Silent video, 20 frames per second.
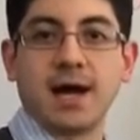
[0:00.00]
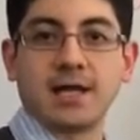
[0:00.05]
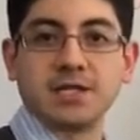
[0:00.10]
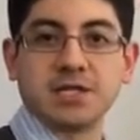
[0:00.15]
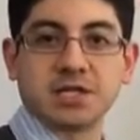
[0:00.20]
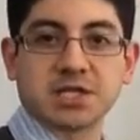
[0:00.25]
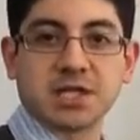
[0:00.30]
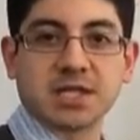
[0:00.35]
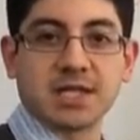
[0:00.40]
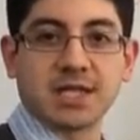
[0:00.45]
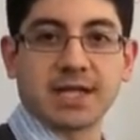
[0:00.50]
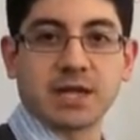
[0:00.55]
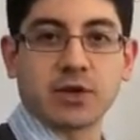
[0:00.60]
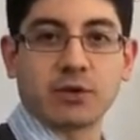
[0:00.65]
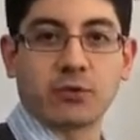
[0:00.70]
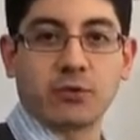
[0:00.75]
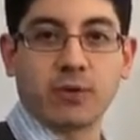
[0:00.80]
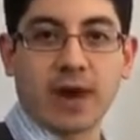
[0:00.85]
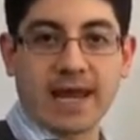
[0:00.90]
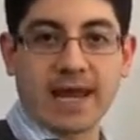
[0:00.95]
just click
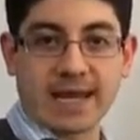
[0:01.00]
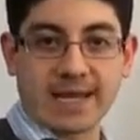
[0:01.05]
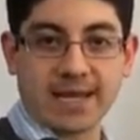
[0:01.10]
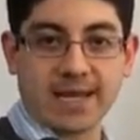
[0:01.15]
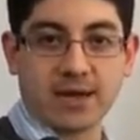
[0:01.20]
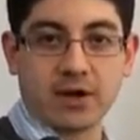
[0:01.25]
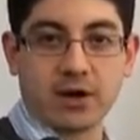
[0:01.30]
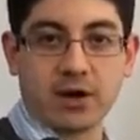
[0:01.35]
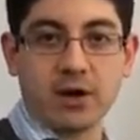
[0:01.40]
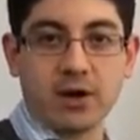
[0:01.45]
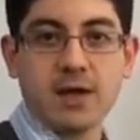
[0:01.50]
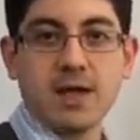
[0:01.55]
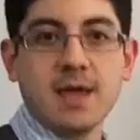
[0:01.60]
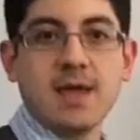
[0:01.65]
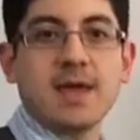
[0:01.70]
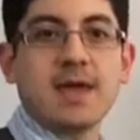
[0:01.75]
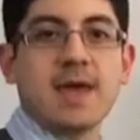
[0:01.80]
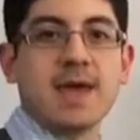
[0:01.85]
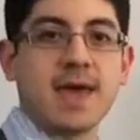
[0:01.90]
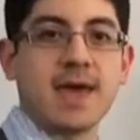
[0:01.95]
right here,
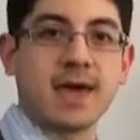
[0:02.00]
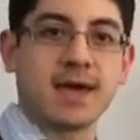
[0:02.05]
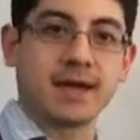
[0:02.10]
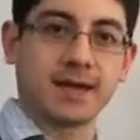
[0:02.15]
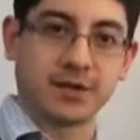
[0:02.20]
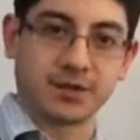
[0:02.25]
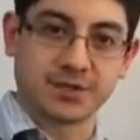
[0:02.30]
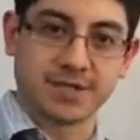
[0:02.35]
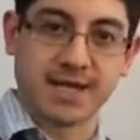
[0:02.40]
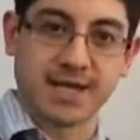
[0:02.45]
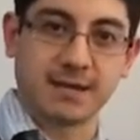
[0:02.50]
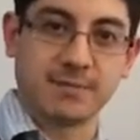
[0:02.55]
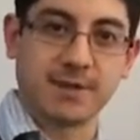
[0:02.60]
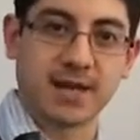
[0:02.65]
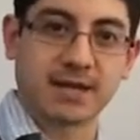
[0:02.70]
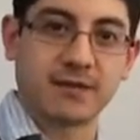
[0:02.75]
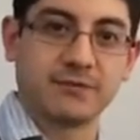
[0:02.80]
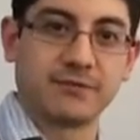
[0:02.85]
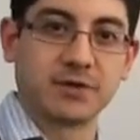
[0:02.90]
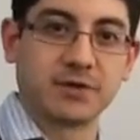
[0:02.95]
and it'll take you
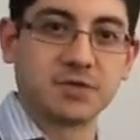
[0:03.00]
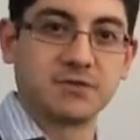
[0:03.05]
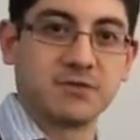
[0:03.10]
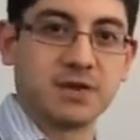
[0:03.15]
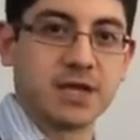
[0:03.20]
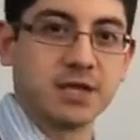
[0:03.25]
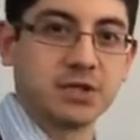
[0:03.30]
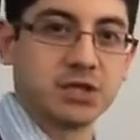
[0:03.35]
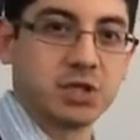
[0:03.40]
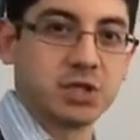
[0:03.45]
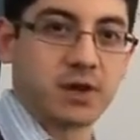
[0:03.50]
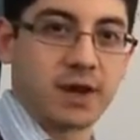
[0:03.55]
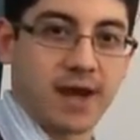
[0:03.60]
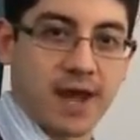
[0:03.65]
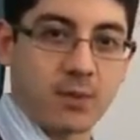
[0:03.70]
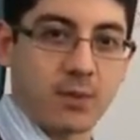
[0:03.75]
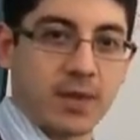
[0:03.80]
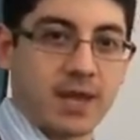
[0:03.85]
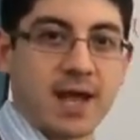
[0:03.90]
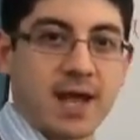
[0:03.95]
back to the first video showing
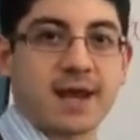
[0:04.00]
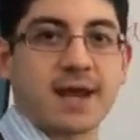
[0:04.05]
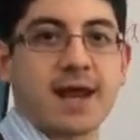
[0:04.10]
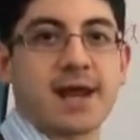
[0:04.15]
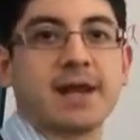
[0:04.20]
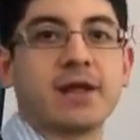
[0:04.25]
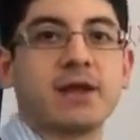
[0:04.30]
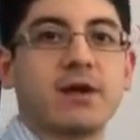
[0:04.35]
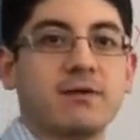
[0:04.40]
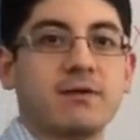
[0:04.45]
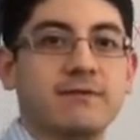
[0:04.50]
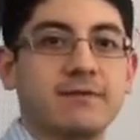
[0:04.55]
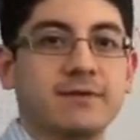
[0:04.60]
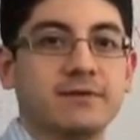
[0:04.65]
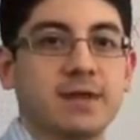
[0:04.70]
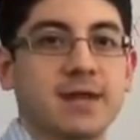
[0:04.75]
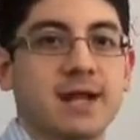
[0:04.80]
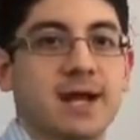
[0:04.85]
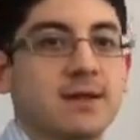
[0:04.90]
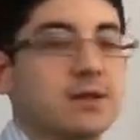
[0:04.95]
how we got
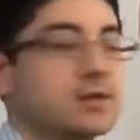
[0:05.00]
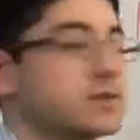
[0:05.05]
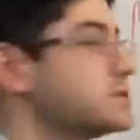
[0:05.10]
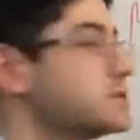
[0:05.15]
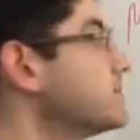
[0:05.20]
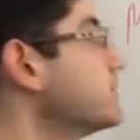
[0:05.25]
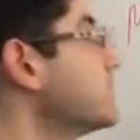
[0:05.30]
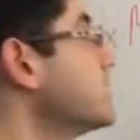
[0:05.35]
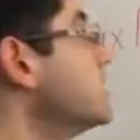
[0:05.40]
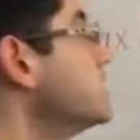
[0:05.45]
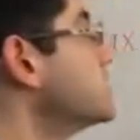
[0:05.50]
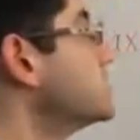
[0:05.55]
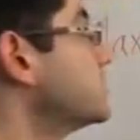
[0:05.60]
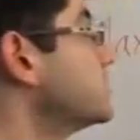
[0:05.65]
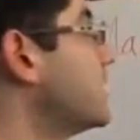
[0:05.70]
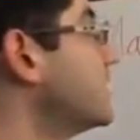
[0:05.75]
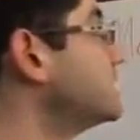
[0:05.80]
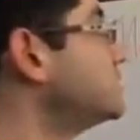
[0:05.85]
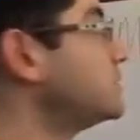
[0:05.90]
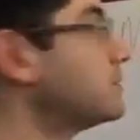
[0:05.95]
$950. So
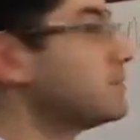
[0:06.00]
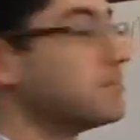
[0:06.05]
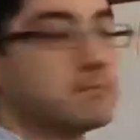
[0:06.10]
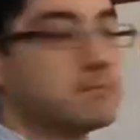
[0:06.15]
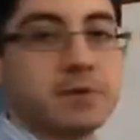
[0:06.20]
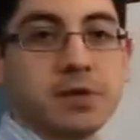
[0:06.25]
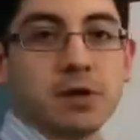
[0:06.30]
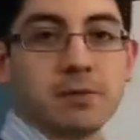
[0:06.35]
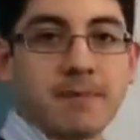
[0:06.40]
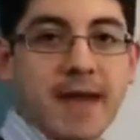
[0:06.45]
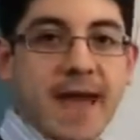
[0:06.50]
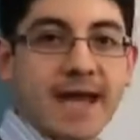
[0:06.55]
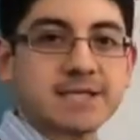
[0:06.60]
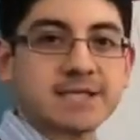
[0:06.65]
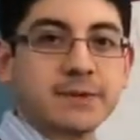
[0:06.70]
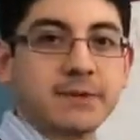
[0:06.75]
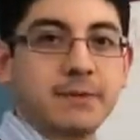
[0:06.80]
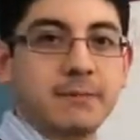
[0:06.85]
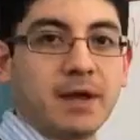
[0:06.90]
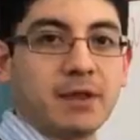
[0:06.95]
that's your
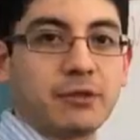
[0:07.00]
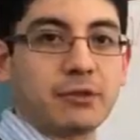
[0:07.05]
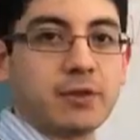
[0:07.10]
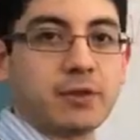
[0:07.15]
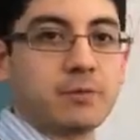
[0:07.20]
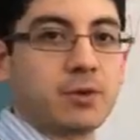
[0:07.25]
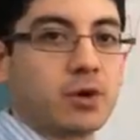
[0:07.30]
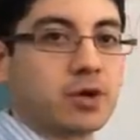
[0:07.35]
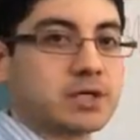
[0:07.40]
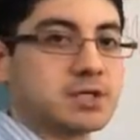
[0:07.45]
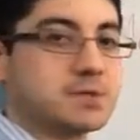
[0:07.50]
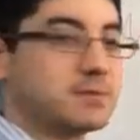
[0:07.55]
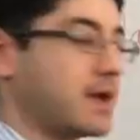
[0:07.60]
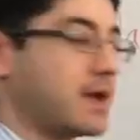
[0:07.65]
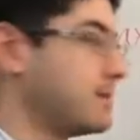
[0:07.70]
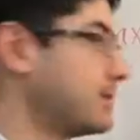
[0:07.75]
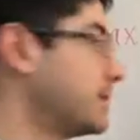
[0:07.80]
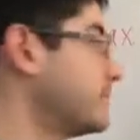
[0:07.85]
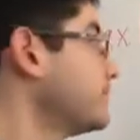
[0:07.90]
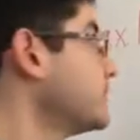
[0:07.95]
maximum monthly mortgage
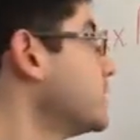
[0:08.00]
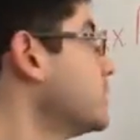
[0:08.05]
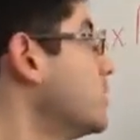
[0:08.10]
payment.